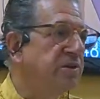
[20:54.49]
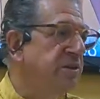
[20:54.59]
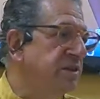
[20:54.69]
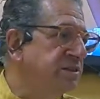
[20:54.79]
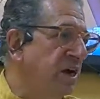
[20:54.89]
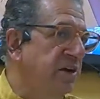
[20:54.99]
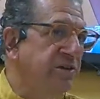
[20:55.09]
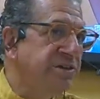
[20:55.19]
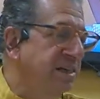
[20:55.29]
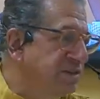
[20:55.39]
in the entire
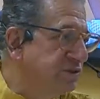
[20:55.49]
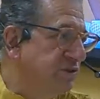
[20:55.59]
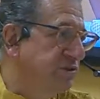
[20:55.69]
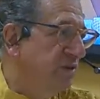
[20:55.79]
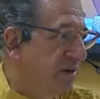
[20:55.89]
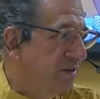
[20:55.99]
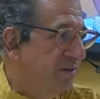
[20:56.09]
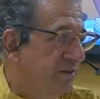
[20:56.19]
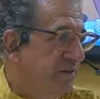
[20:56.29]
intestinal tract,